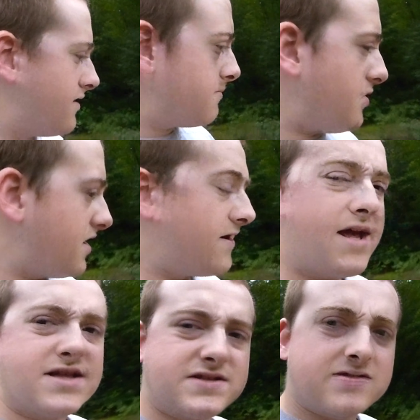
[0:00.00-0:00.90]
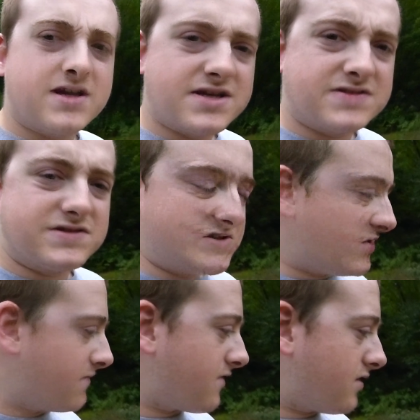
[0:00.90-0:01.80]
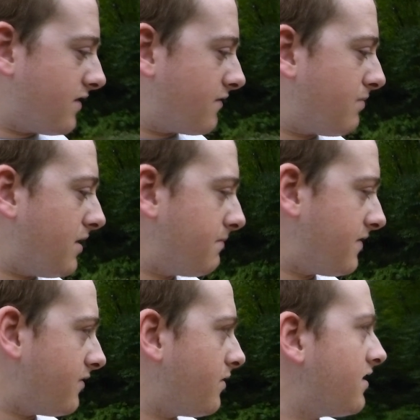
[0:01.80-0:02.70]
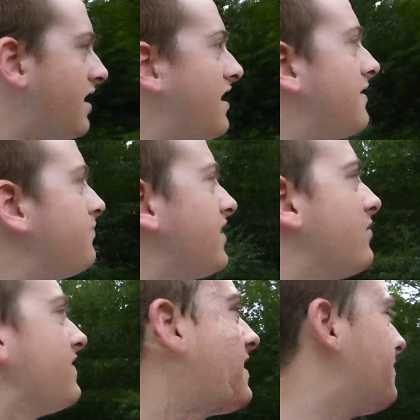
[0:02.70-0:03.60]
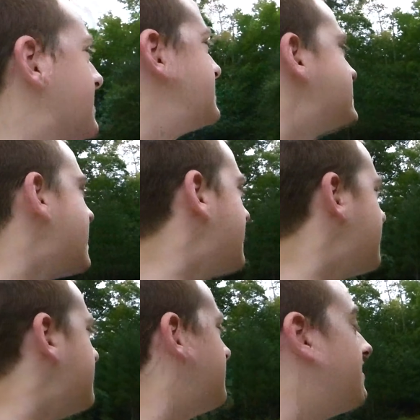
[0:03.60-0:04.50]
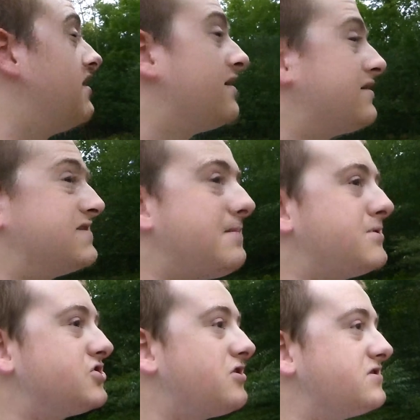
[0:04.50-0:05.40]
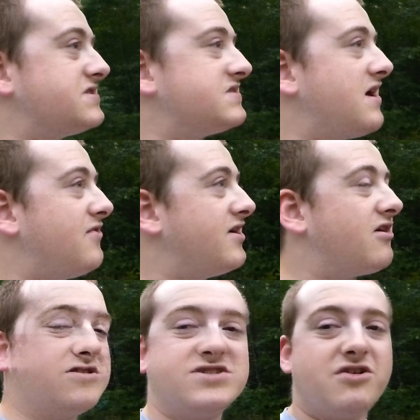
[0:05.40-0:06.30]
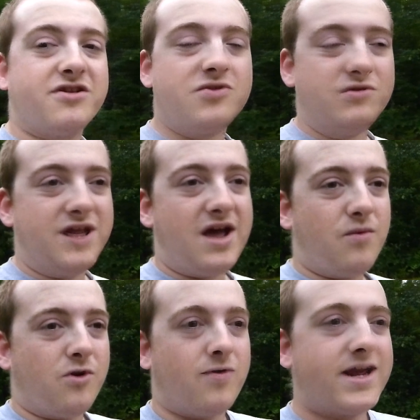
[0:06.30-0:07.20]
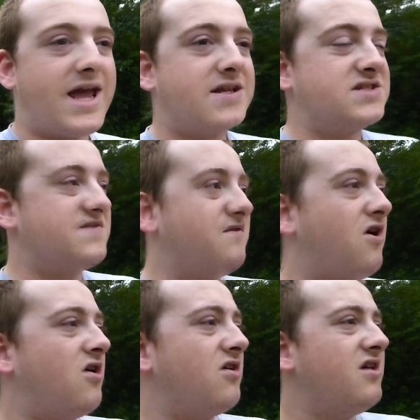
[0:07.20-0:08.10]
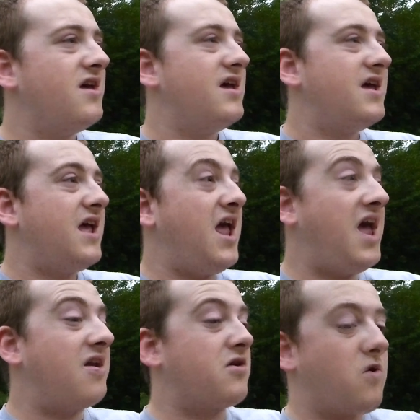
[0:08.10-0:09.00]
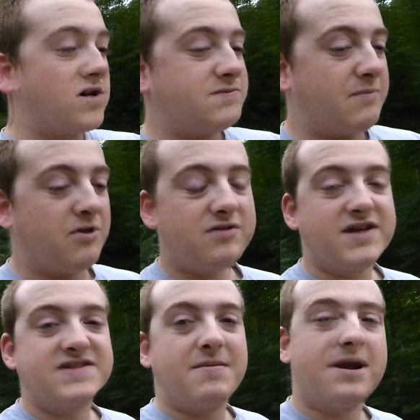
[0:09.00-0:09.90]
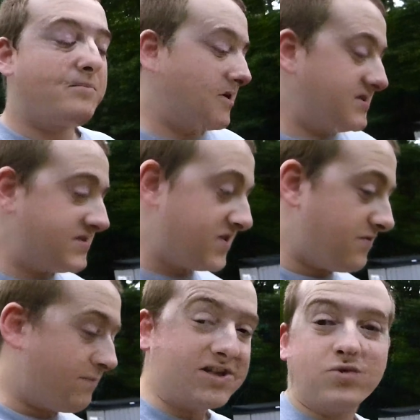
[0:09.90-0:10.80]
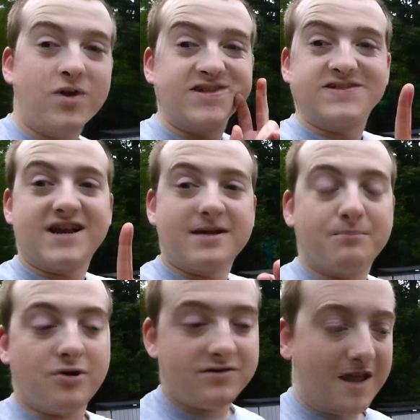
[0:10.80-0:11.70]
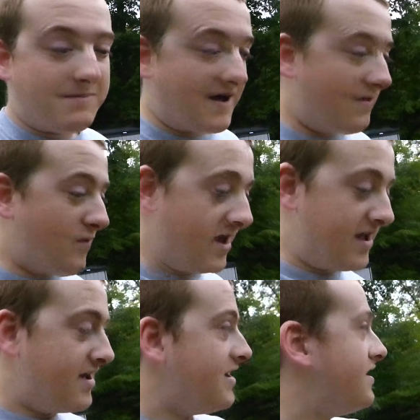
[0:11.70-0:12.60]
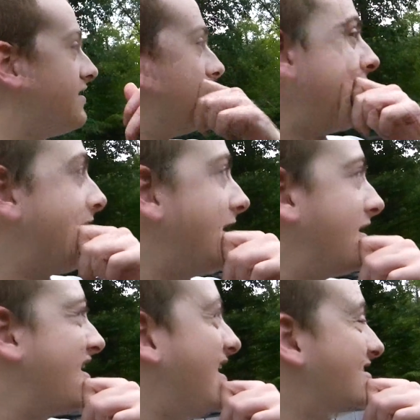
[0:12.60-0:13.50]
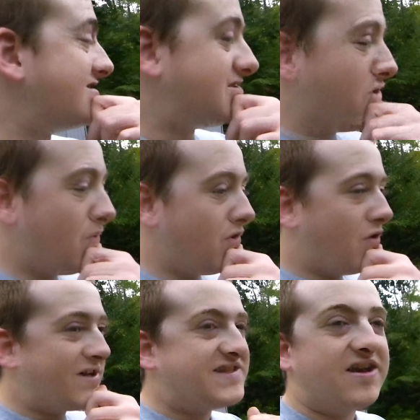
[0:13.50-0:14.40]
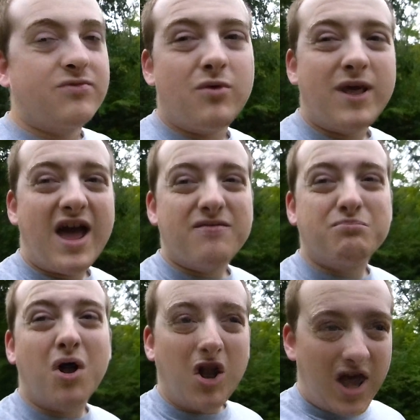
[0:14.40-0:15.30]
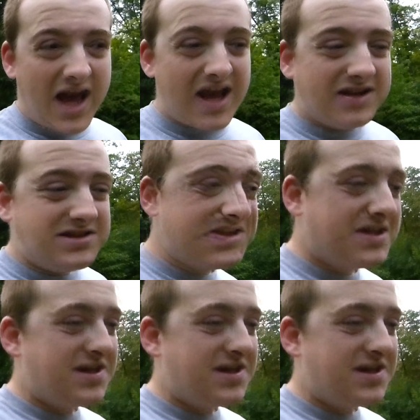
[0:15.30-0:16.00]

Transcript: But it is due for another pump, everyone. And with that being said, the temperatures out here are starting to cool down. We're already getting into fall. And of course, my birthday's coming up pretty soon. My 22nd birthday, by the way. And I don't know exactly what we have planned